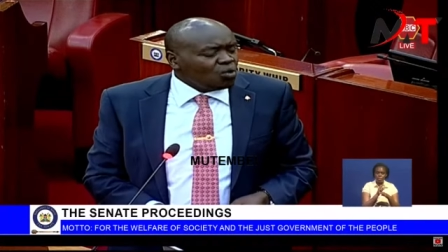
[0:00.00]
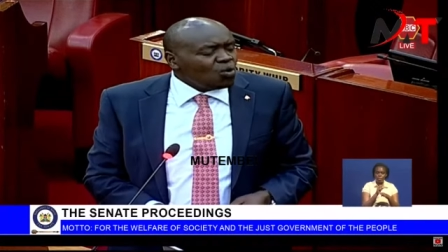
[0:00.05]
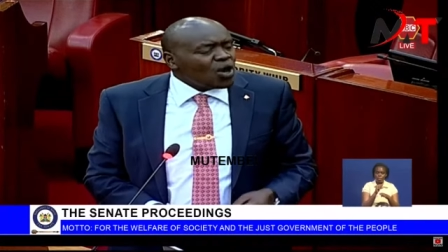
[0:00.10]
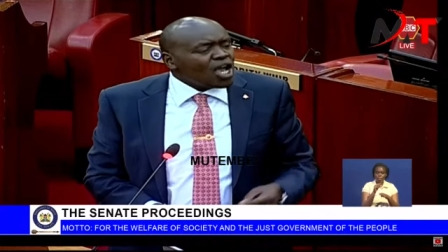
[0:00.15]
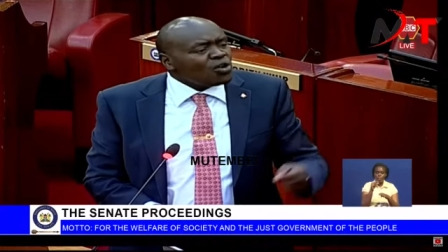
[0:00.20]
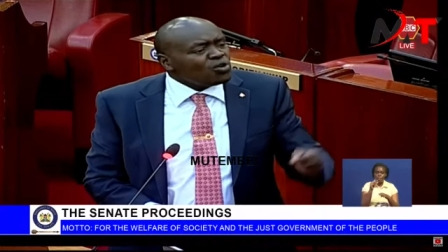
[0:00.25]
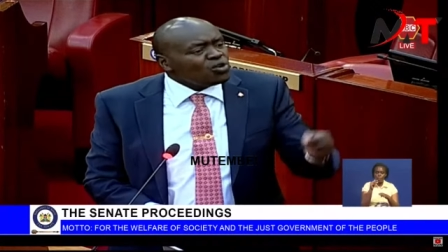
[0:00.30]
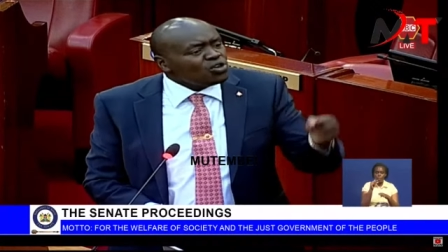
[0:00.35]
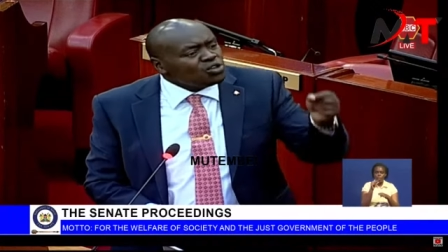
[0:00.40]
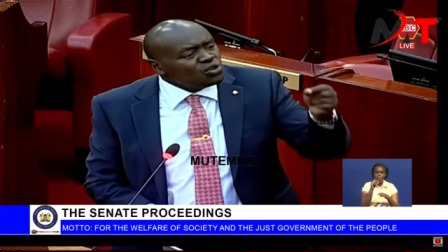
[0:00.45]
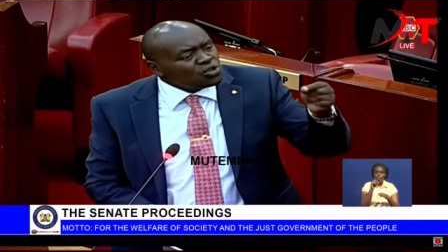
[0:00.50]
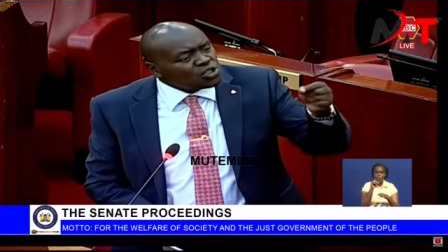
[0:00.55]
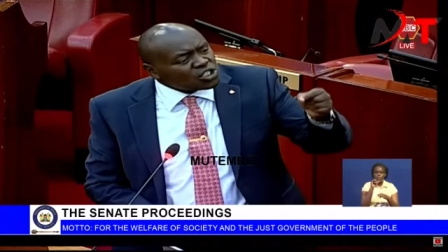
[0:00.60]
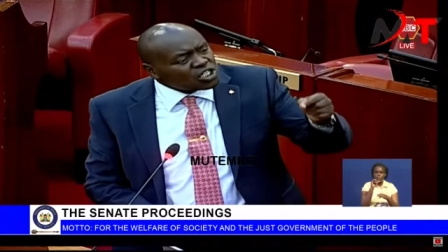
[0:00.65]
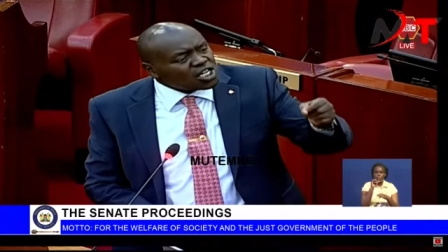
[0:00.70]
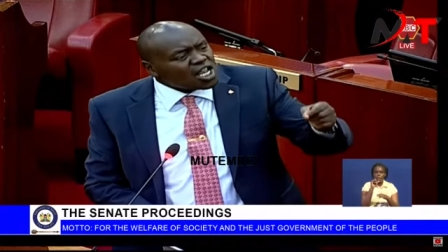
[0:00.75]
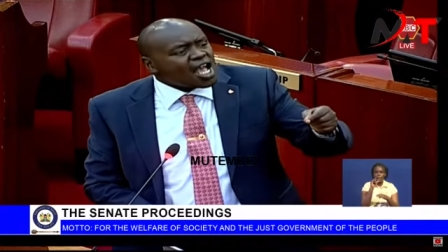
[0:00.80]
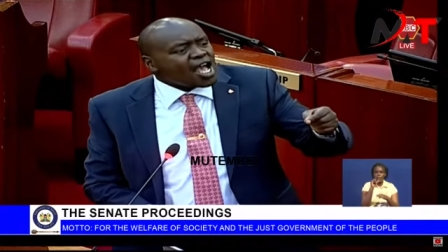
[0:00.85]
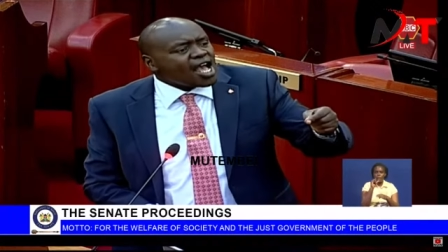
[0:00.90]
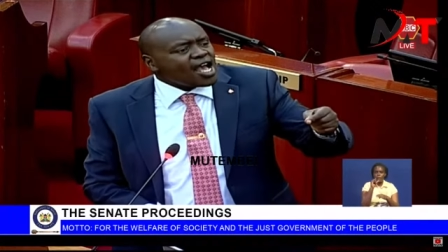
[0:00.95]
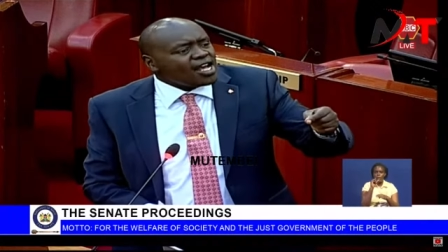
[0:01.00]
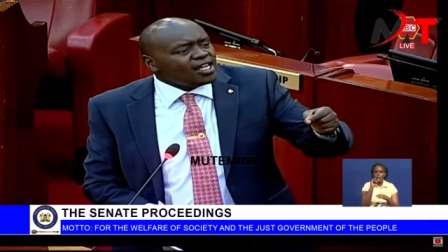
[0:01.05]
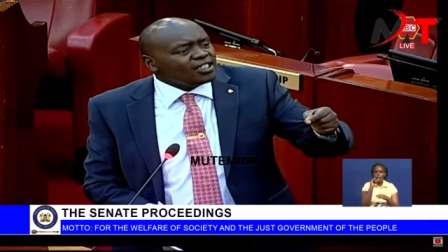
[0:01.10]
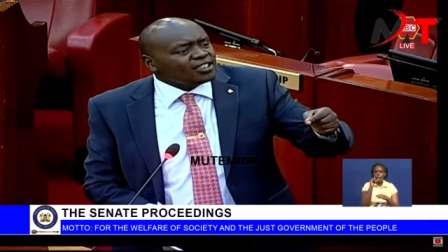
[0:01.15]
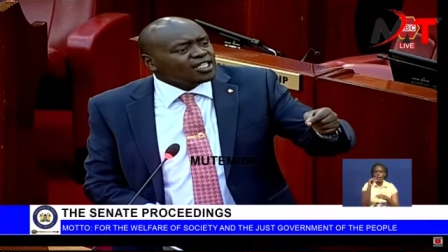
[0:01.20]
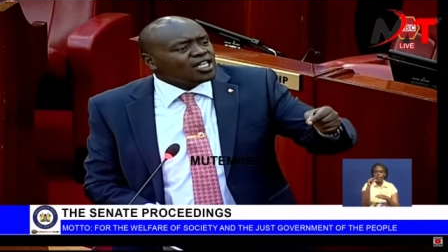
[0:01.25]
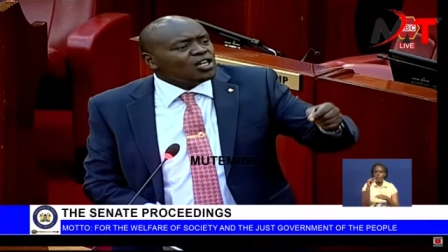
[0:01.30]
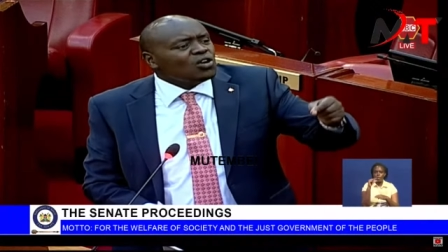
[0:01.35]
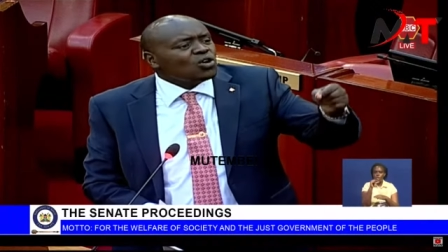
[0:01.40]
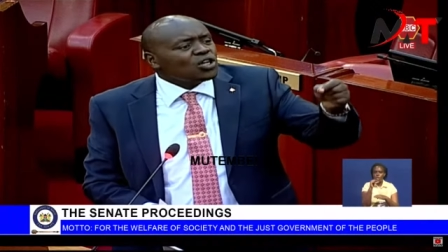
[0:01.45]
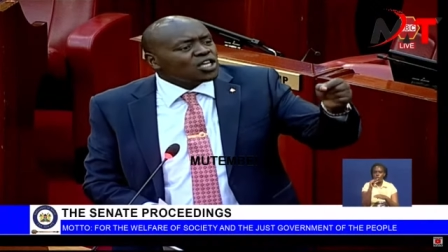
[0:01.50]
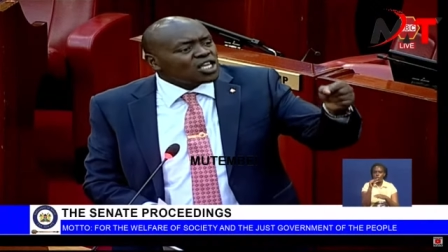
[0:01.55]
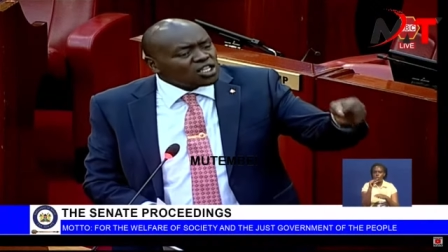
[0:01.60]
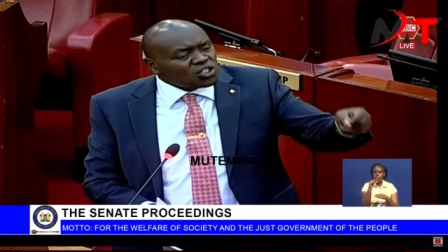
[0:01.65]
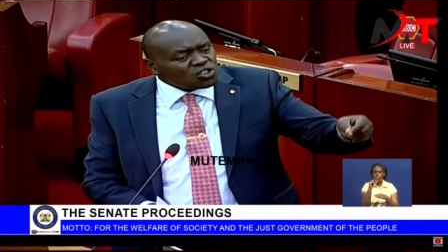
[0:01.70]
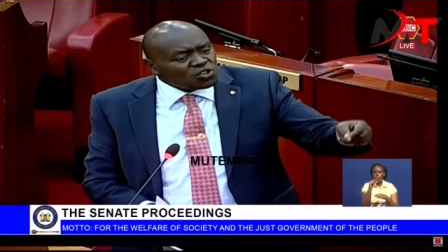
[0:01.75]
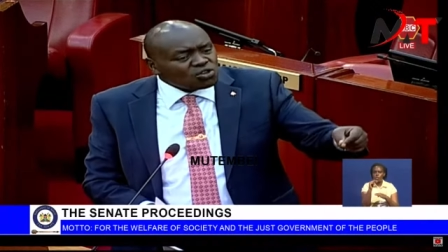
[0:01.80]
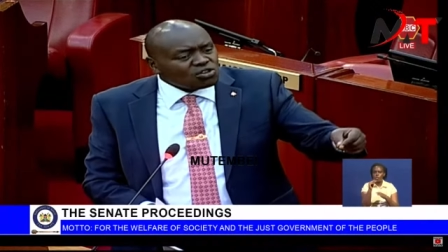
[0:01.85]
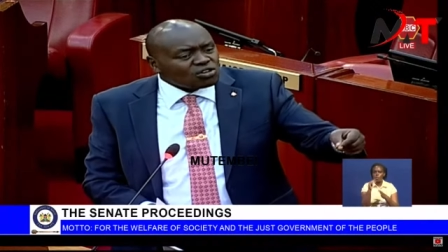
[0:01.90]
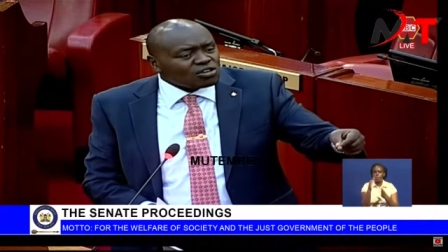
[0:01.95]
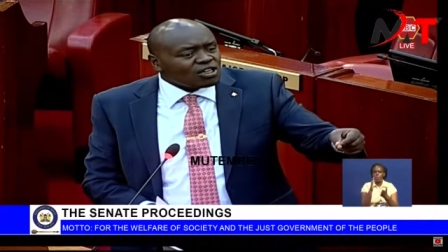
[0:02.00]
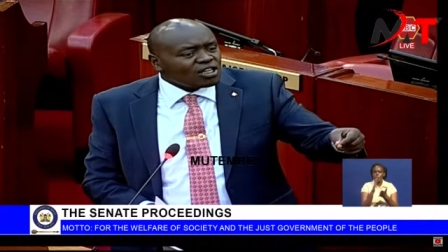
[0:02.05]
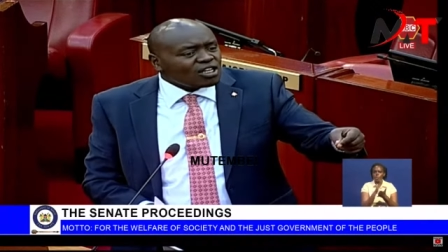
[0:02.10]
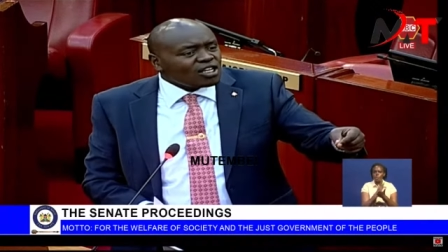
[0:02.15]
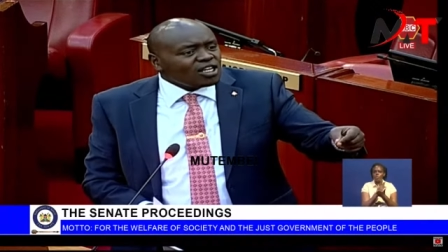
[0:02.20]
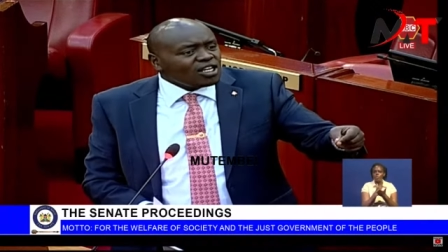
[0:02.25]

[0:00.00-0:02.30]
Why would you share the location